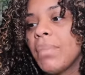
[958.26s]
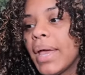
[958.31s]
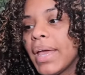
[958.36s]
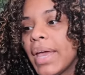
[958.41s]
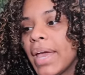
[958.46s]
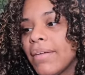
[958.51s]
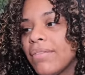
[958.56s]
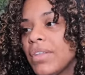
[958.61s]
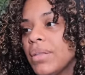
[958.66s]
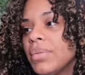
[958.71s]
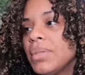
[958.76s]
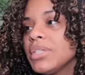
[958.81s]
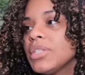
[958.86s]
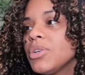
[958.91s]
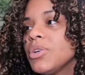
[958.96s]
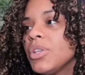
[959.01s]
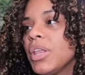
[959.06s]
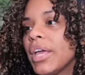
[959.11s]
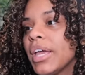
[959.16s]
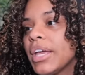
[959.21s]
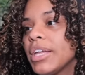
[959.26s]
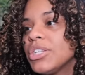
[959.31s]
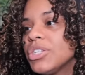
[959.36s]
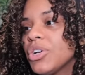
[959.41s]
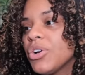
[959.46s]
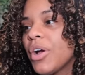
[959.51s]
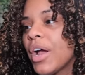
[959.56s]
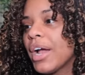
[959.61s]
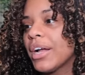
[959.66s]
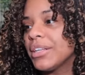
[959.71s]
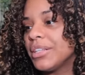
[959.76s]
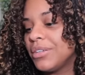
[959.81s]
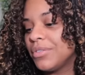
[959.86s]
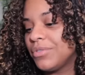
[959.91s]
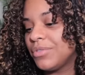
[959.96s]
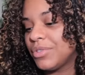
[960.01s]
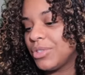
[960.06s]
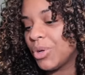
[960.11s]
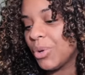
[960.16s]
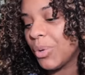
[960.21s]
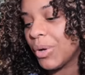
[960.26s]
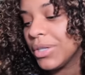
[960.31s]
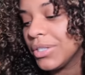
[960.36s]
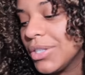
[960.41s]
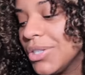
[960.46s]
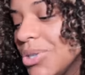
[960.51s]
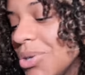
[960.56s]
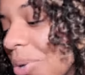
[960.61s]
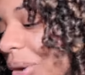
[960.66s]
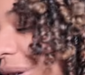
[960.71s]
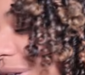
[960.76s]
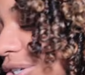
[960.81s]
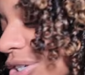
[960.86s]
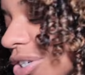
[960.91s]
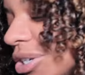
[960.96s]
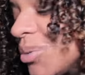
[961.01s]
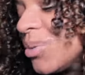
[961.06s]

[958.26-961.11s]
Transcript: I gave them this little like interactive toy situation.